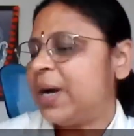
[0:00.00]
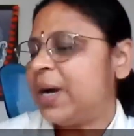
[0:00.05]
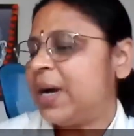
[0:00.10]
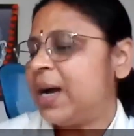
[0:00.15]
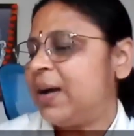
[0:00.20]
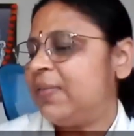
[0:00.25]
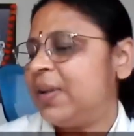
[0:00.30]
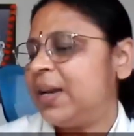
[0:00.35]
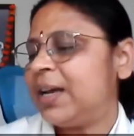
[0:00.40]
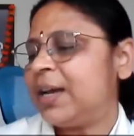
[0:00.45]

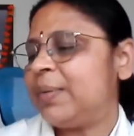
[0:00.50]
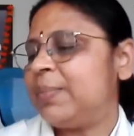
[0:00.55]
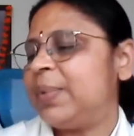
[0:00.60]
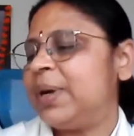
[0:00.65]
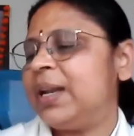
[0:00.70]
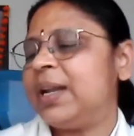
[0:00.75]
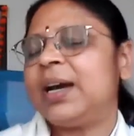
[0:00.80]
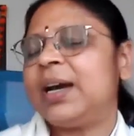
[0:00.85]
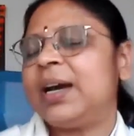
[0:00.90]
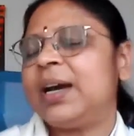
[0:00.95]

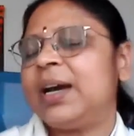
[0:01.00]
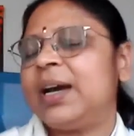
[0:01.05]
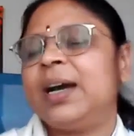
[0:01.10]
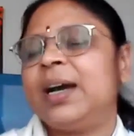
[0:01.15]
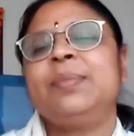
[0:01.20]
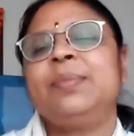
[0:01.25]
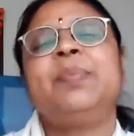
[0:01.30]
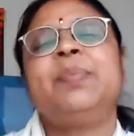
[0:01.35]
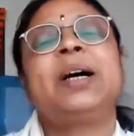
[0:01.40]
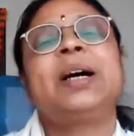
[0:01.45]
Bhavana balad
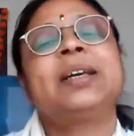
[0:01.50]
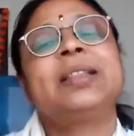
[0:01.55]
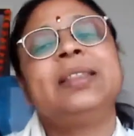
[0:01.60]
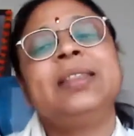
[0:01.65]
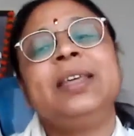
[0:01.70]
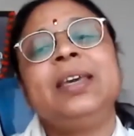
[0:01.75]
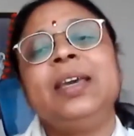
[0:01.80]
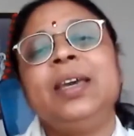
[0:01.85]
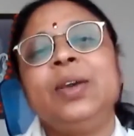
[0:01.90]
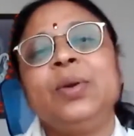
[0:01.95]

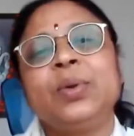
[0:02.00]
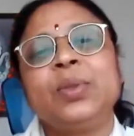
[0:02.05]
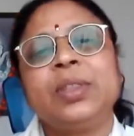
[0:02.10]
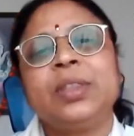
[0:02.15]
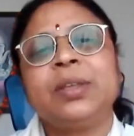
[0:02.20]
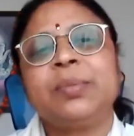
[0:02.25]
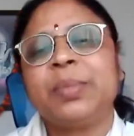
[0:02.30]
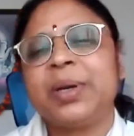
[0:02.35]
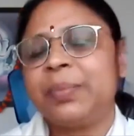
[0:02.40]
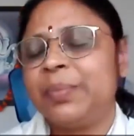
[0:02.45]
bhaktihi
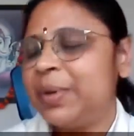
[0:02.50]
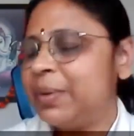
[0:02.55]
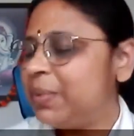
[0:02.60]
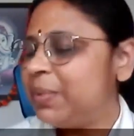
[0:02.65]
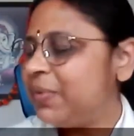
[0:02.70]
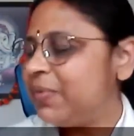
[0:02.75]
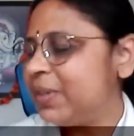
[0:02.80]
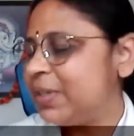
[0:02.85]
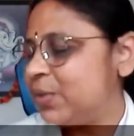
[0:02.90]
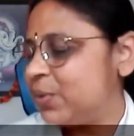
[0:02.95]
uttama. Maybe
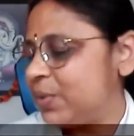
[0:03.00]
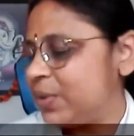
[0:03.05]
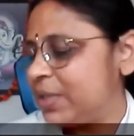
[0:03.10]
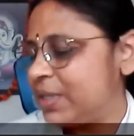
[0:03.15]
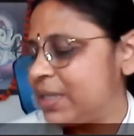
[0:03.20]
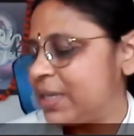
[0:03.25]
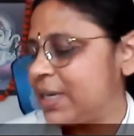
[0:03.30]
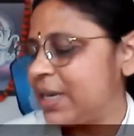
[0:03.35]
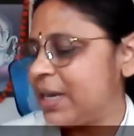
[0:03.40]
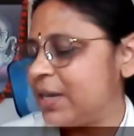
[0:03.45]
we'll do this
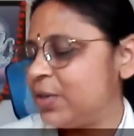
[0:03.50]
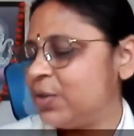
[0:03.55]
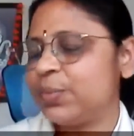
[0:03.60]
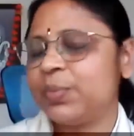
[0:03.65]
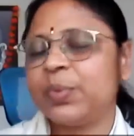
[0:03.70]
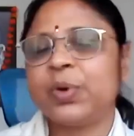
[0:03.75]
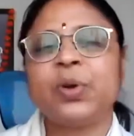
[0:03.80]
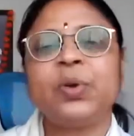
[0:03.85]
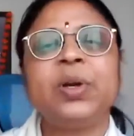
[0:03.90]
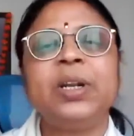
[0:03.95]
again
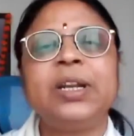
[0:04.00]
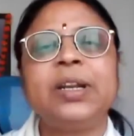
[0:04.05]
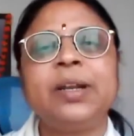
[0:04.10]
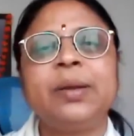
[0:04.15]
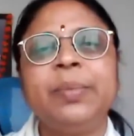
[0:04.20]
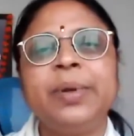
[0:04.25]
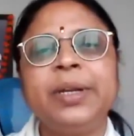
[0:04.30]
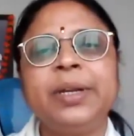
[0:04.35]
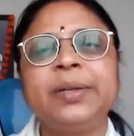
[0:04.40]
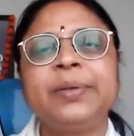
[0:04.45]
tomorrow a little
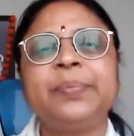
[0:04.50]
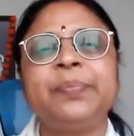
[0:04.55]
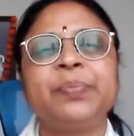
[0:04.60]
bit.